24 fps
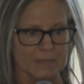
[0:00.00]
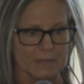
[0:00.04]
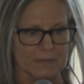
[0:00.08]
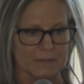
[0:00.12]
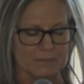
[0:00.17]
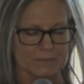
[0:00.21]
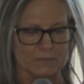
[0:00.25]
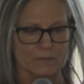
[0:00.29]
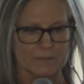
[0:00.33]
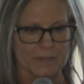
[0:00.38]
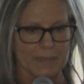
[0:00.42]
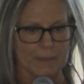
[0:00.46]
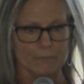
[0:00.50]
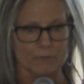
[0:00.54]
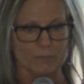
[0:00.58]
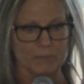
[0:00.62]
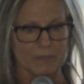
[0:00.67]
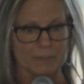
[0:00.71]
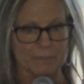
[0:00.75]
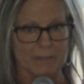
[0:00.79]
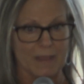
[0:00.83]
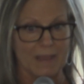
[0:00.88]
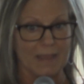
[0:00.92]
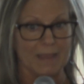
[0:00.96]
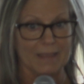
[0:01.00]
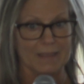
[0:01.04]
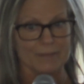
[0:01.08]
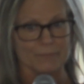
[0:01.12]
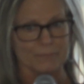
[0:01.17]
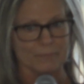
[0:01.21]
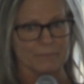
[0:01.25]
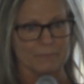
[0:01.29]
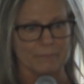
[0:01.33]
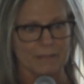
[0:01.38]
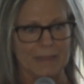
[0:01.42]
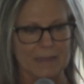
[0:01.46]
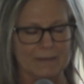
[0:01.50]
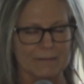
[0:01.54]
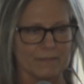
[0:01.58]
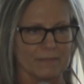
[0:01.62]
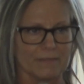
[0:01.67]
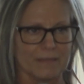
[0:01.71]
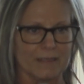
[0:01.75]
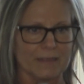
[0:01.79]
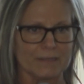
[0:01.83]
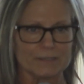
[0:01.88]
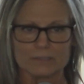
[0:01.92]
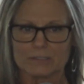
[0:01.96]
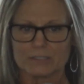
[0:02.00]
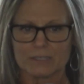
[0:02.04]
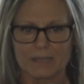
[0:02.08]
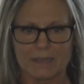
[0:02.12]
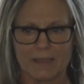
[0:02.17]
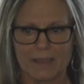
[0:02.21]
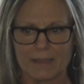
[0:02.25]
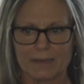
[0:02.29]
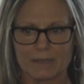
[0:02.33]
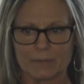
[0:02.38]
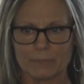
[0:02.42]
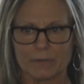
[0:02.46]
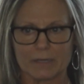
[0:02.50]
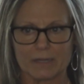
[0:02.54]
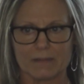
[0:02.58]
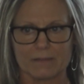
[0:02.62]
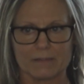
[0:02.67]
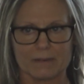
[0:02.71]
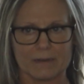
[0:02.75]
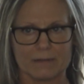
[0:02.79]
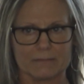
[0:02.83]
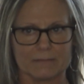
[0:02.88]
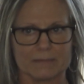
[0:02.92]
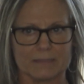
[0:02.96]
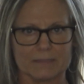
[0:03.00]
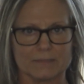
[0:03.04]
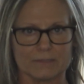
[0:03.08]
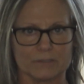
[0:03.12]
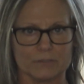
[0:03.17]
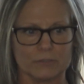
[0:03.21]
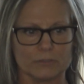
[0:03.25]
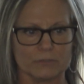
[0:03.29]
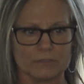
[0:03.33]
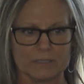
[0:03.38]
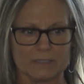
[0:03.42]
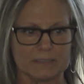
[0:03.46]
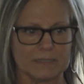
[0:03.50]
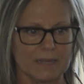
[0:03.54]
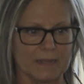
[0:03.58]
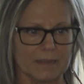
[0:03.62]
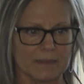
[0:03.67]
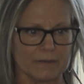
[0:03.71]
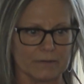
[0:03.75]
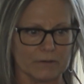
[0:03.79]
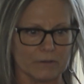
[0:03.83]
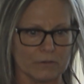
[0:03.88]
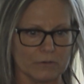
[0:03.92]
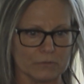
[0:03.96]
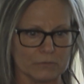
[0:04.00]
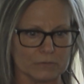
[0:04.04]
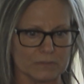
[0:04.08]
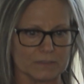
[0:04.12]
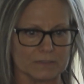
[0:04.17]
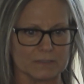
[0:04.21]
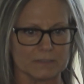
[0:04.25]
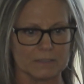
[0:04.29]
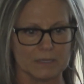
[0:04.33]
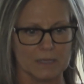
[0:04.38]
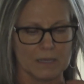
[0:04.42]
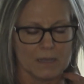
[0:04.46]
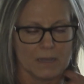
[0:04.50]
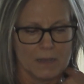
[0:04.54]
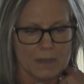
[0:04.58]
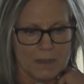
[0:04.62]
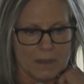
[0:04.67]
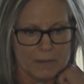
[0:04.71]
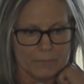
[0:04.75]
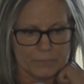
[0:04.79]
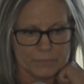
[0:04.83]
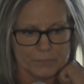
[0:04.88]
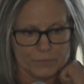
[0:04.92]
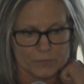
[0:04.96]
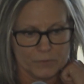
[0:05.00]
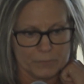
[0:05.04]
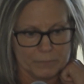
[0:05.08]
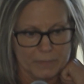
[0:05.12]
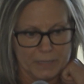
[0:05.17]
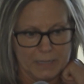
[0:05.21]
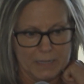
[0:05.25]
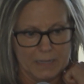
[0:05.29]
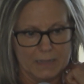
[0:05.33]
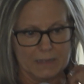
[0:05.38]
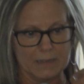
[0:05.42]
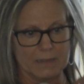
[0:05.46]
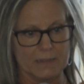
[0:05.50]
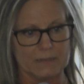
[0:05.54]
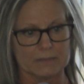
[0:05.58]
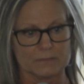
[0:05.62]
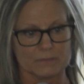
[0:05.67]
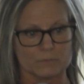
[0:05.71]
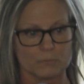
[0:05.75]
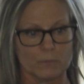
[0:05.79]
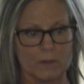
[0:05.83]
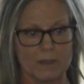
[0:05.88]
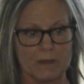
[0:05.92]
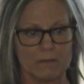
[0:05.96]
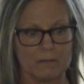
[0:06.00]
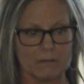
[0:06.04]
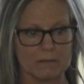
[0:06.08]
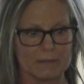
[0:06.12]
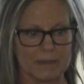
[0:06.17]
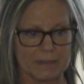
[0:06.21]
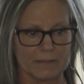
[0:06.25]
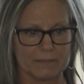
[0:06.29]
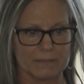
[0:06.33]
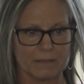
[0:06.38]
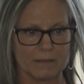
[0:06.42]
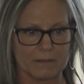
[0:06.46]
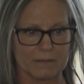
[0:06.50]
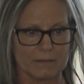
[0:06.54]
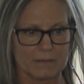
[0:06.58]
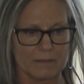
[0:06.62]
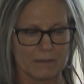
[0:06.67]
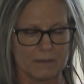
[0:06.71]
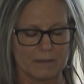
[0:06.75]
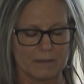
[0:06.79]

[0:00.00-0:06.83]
So that would be my main thing to anybody that is newly diagnosed. For me as well, I think